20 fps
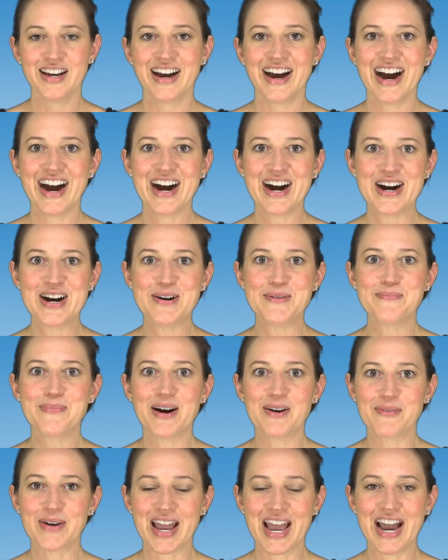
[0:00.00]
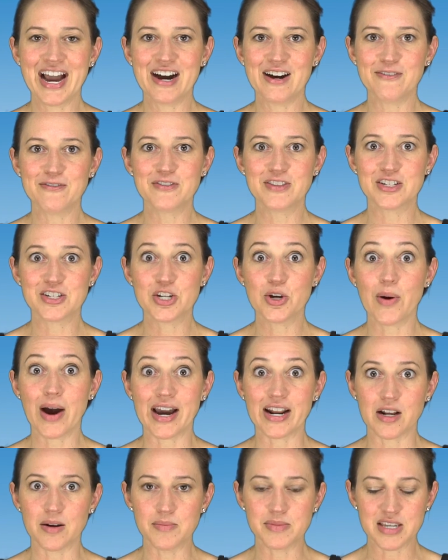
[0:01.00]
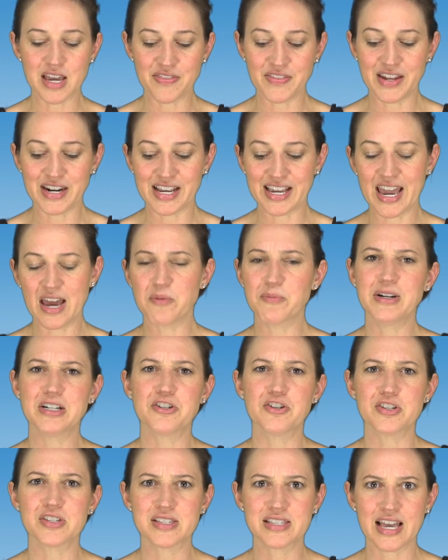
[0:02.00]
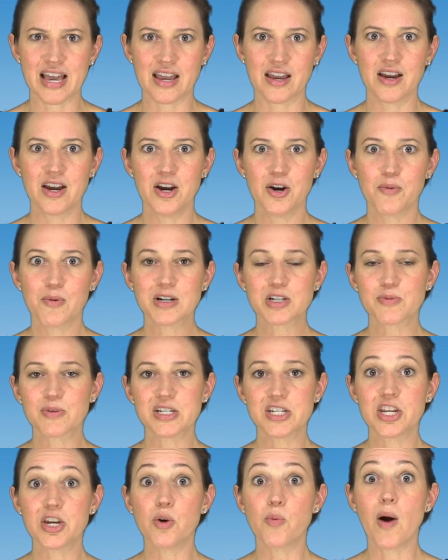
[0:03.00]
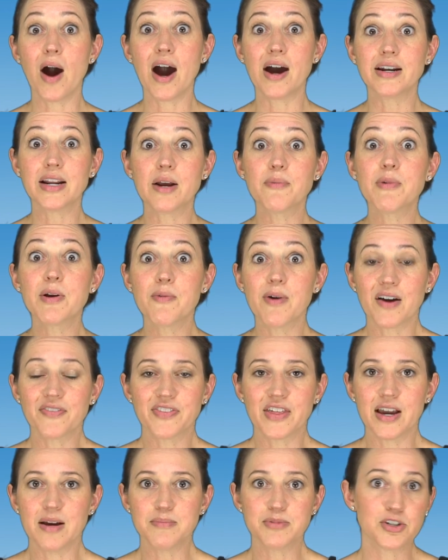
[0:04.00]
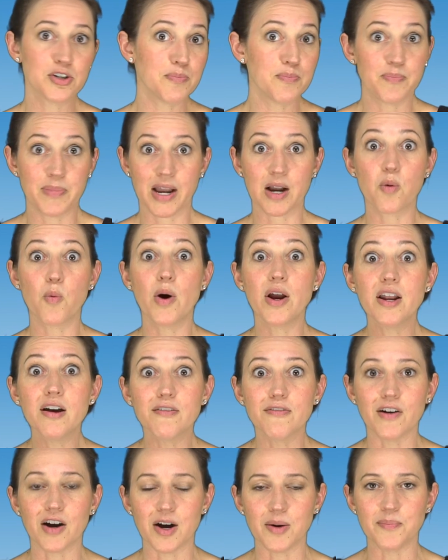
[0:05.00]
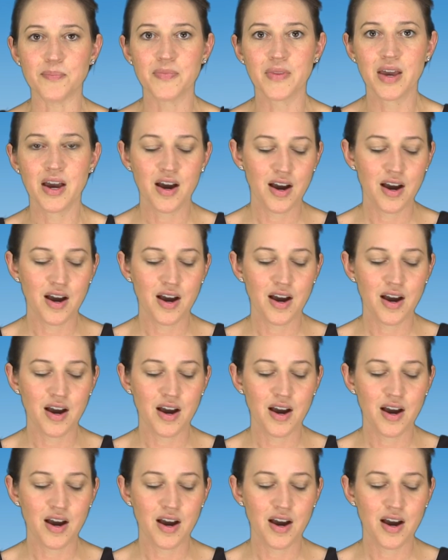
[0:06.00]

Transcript: But we have the two items, and then again we just say, which one do you want? And we want them to pick one of them.